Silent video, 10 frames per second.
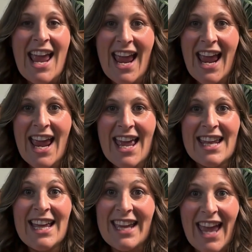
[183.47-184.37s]

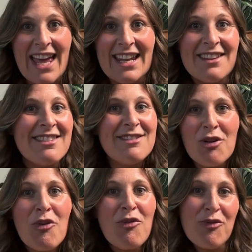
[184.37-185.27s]
And again,
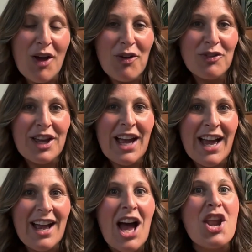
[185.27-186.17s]
still felt like I
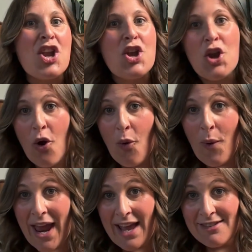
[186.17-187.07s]
got no
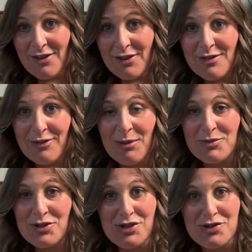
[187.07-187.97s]
answers from
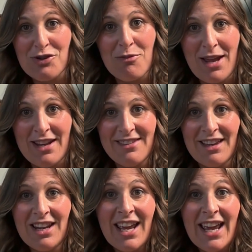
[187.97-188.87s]
traditional
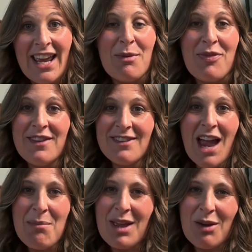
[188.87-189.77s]
medicine. But this
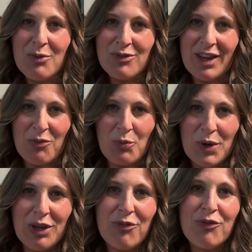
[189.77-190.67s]
time it was like
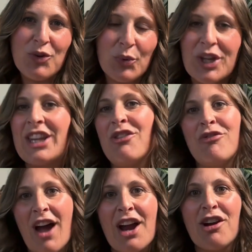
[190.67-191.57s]
really fueling the
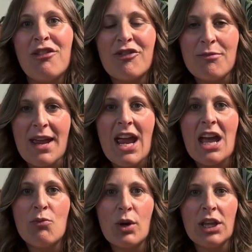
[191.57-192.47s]
fire for me.
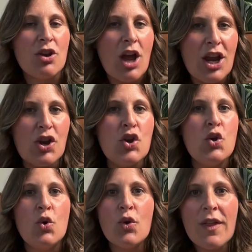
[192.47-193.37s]
And really, I
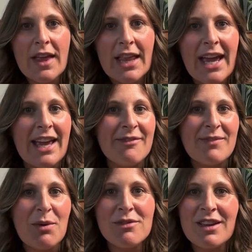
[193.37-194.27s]
knew that like
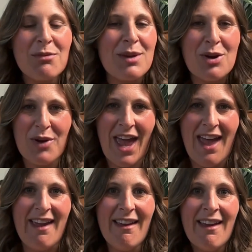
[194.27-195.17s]
it was going to be
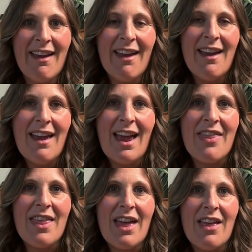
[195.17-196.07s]
okay
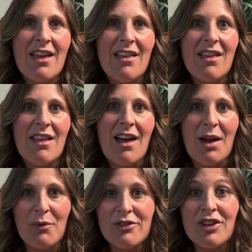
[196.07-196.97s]
and that
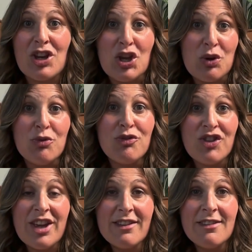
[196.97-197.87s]
I was going to use
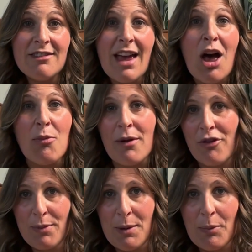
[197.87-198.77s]
this to help
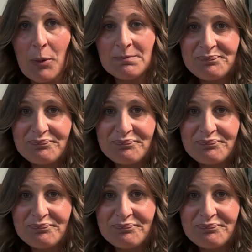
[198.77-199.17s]
other people.